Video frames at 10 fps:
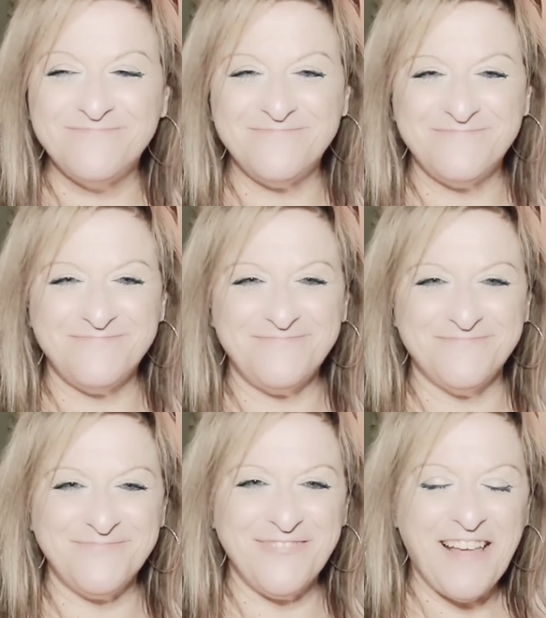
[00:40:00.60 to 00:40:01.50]

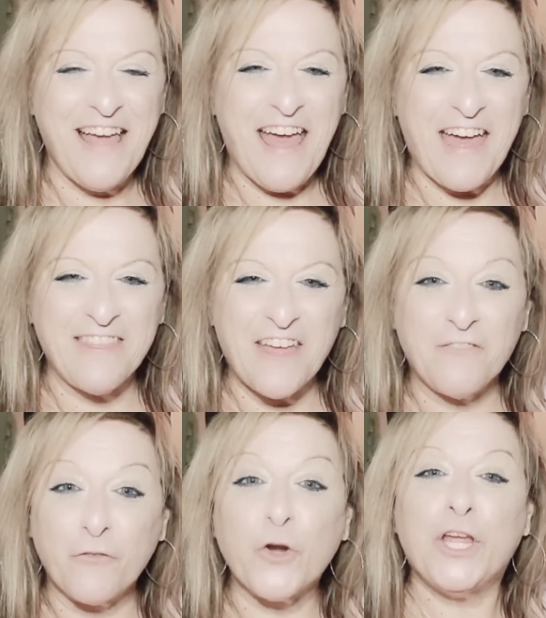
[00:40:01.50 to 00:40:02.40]
and then
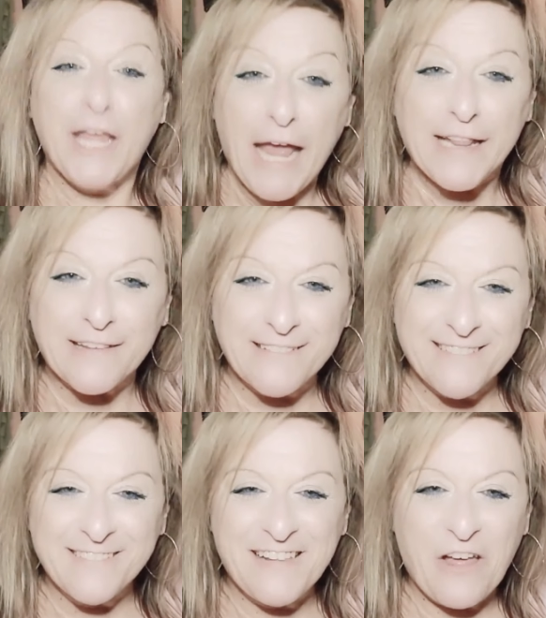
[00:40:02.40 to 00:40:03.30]
forget
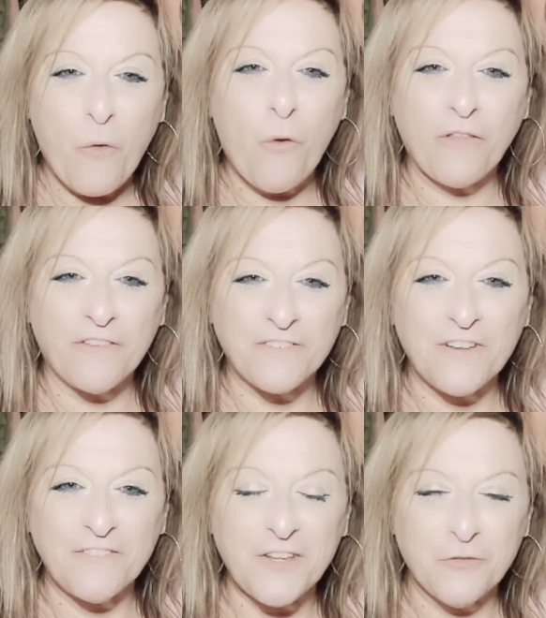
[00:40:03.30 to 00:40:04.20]
all the
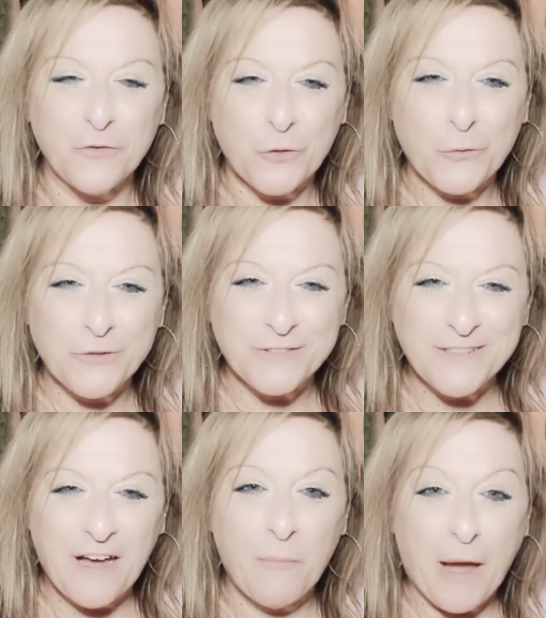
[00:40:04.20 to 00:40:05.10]
stuff that you've learned
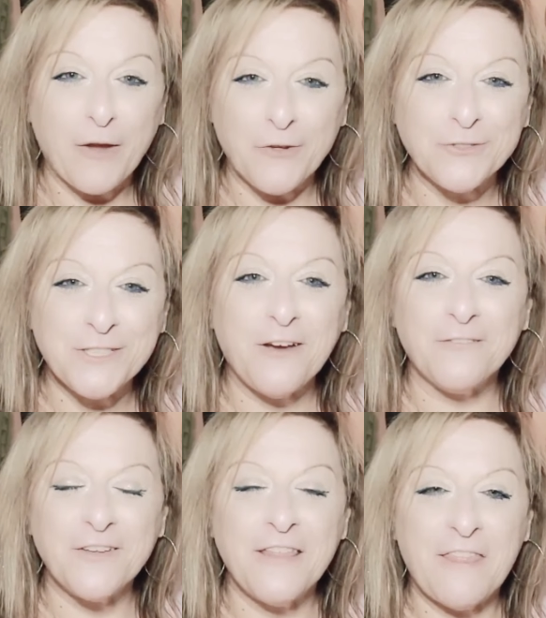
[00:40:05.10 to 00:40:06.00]
about
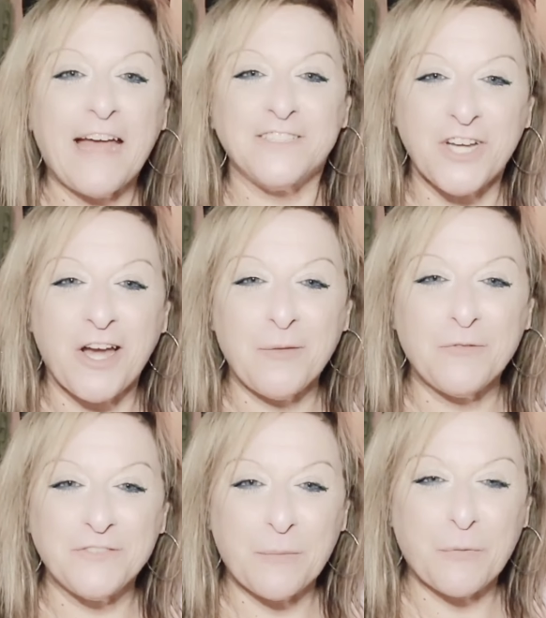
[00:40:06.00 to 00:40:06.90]
yourself in that time
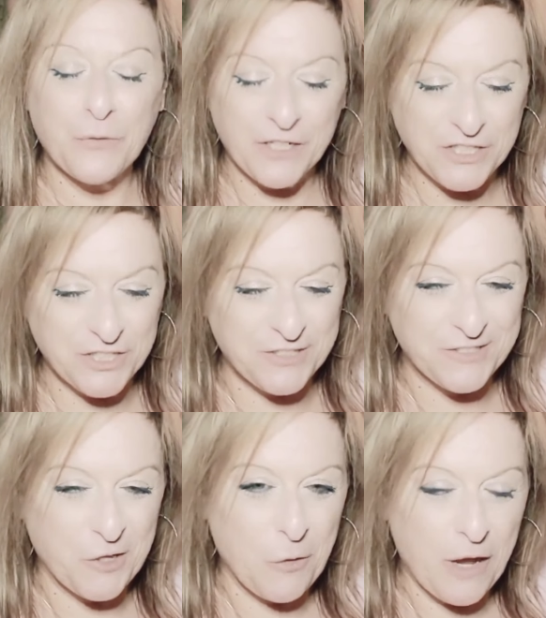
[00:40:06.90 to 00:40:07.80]
of separation,
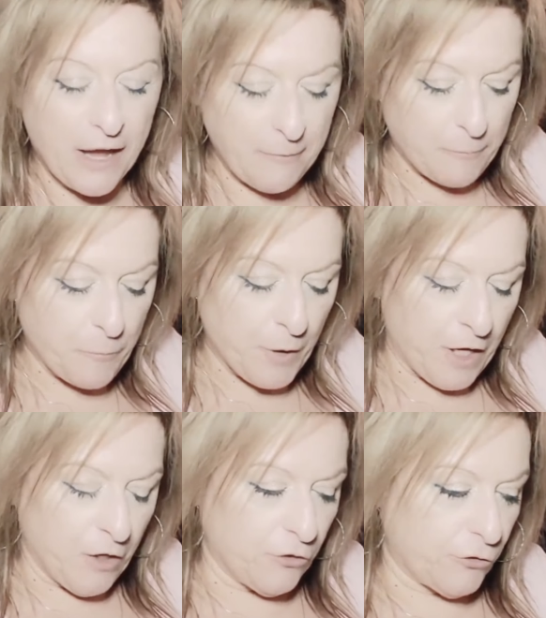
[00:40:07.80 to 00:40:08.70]
okay?
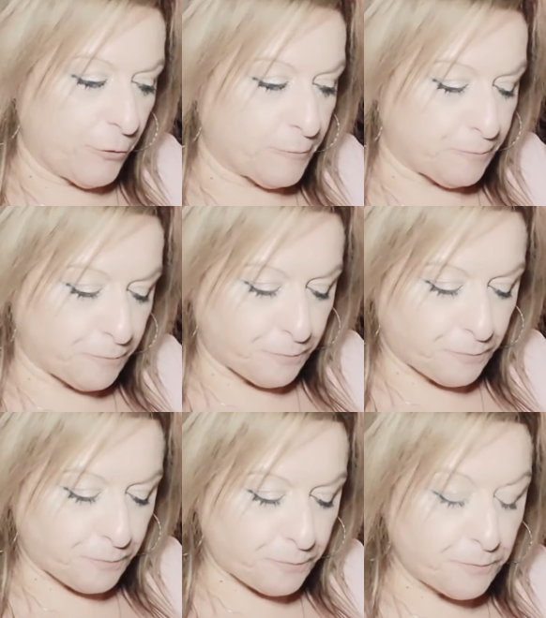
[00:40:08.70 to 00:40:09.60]
So
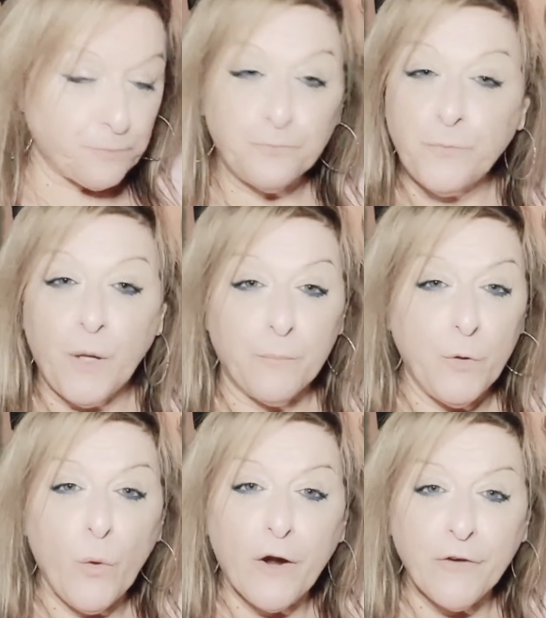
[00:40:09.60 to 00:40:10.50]
be
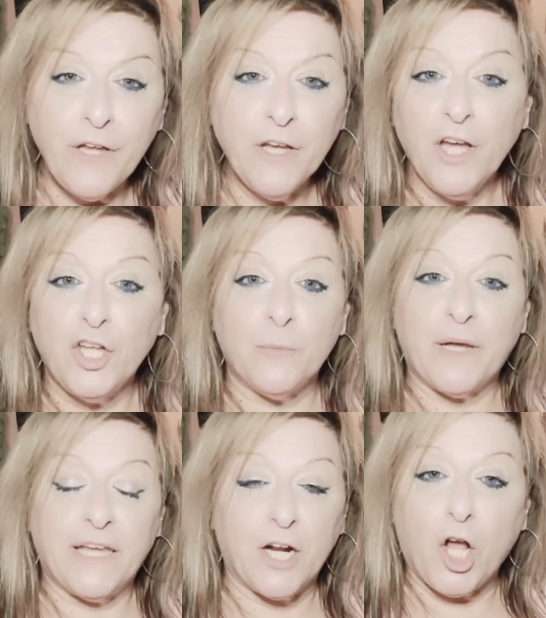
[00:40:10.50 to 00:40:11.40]
wary. You
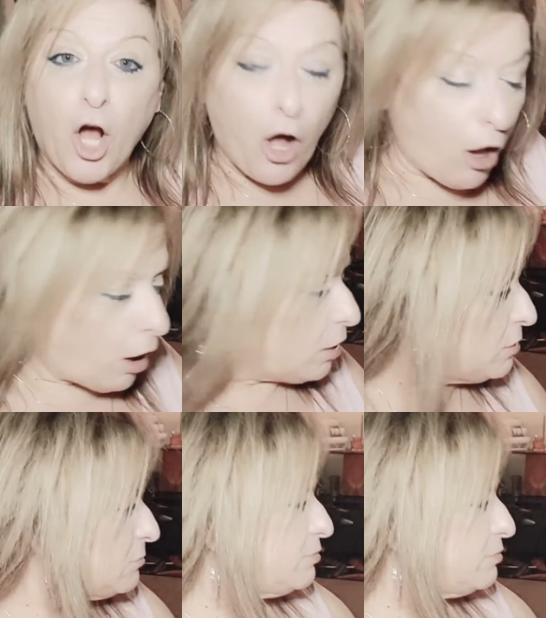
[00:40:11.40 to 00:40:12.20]
might get a call